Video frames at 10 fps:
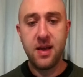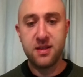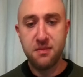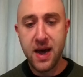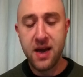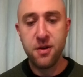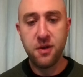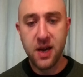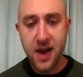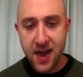He's the man
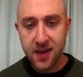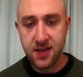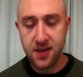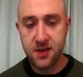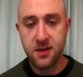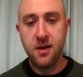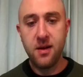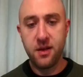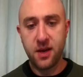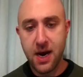who connected
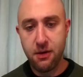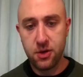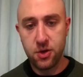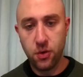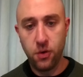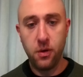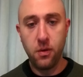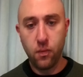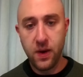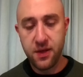the
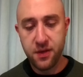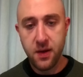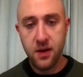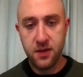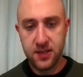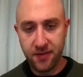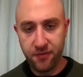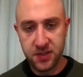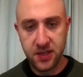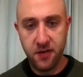guarantor with the
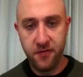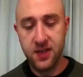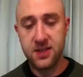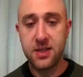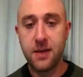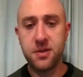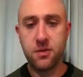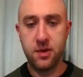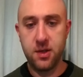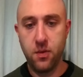civil service,
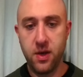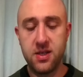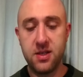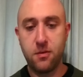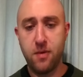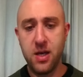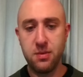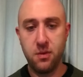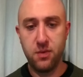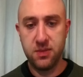subsequent to which this
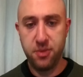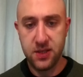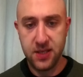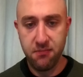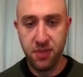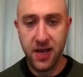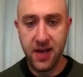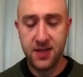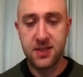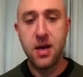arrangement was put in
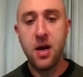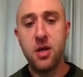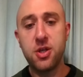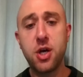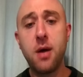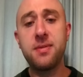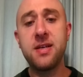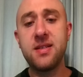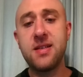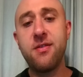place. Sharp
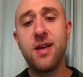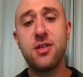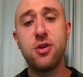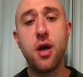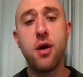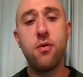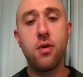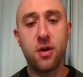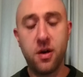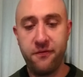has said there's
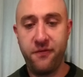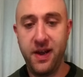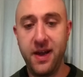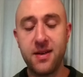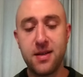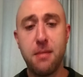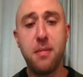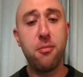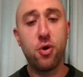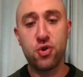no conflict.
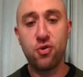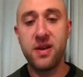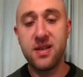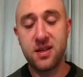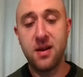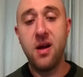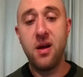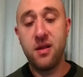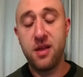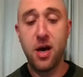Um, I'm not sure he's
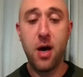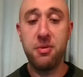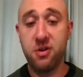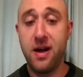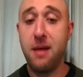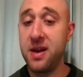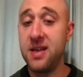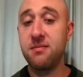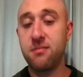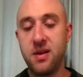the arbiter of that. I mean,
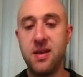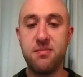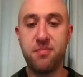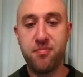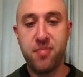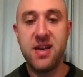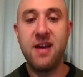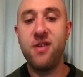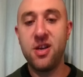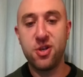he's he's by
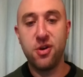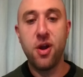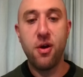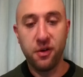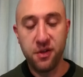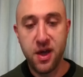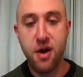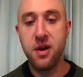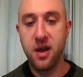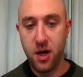definition no longer the
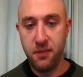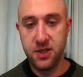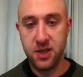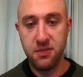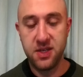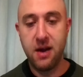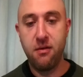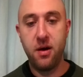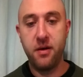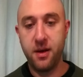only arbiter, because
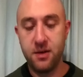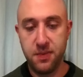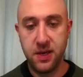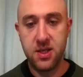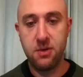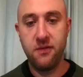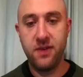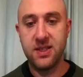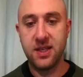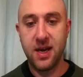there are going to be two
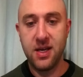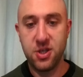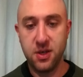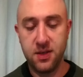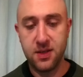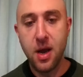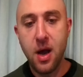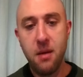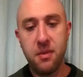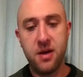investigations.
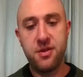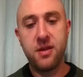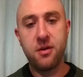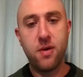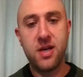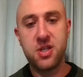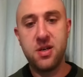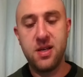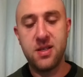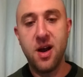Mm. I think the
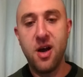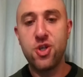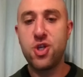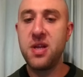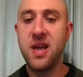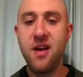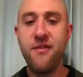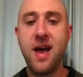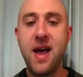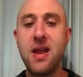question is, should he
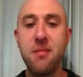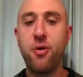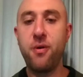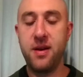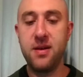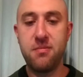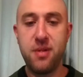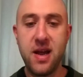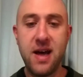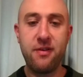have at any point
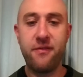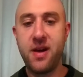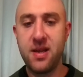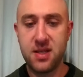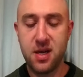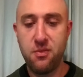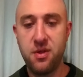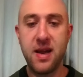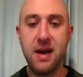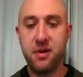been having FaceTime
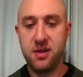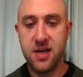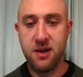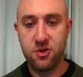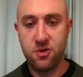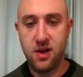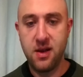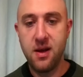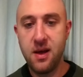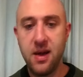with the Cabinet
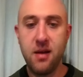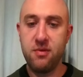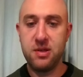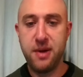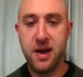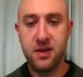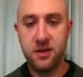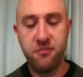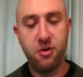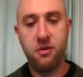Secretary in respect
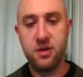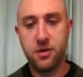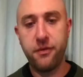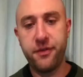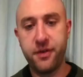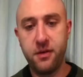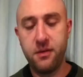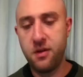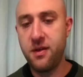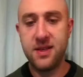of Boris
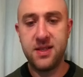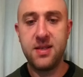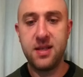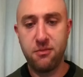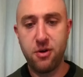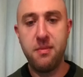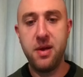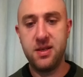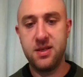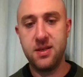Johnson, the then sitting Prime
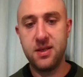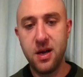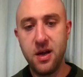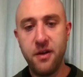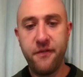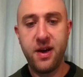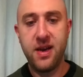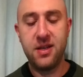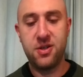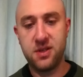Minister's
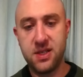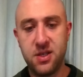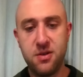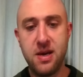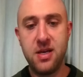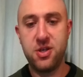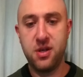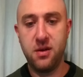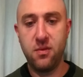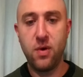financial
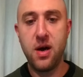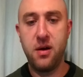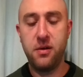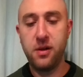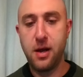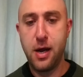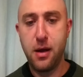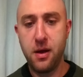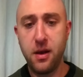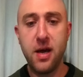situation, while
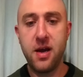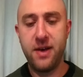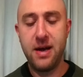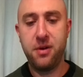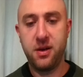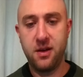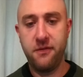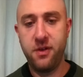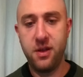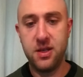uh, a live
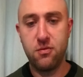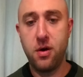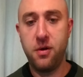applicant for this